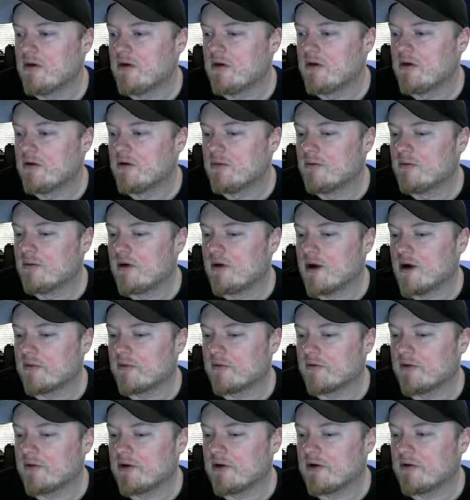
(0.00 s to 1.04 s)
We'll hop over
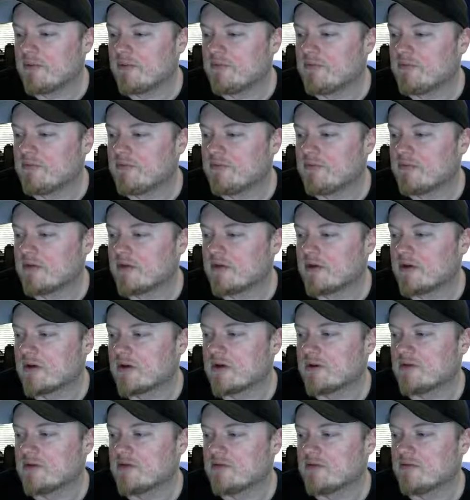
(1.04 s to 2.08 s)
here
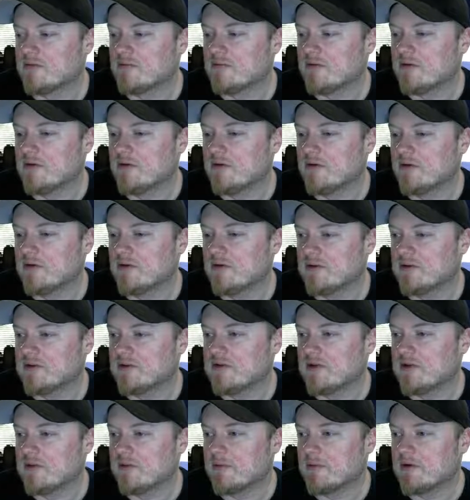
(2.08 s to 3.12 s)
because you'll see
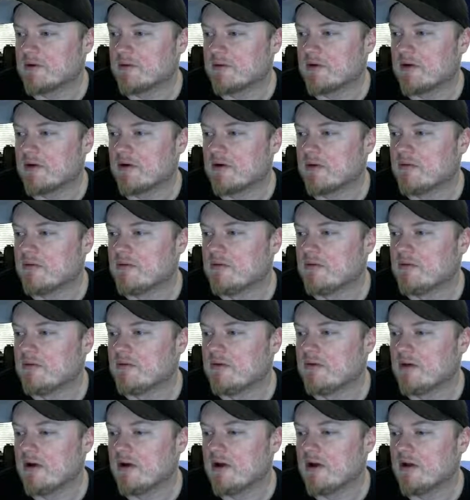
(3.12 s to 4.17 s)
them as we go.
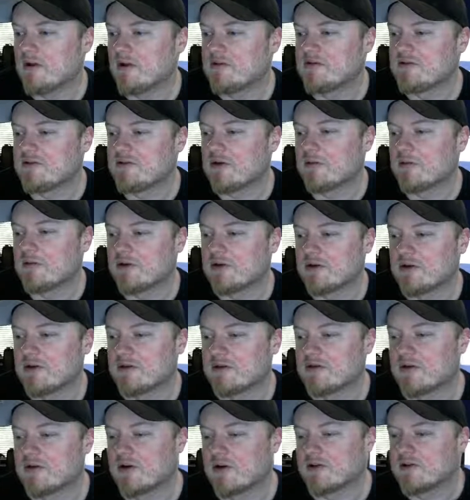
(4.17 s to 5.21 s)
Let's start with the
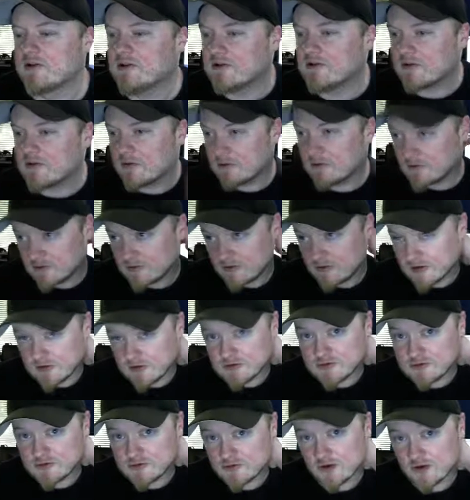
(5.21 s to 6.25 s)
construction
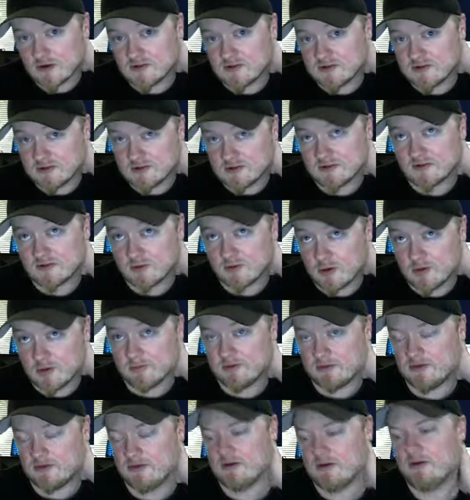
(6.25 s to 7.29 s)
script.
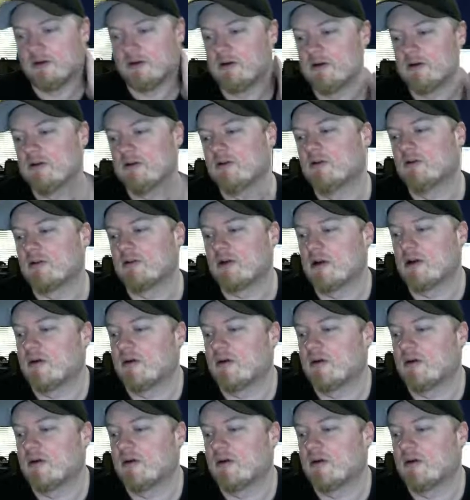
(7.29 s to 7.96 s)
Okay.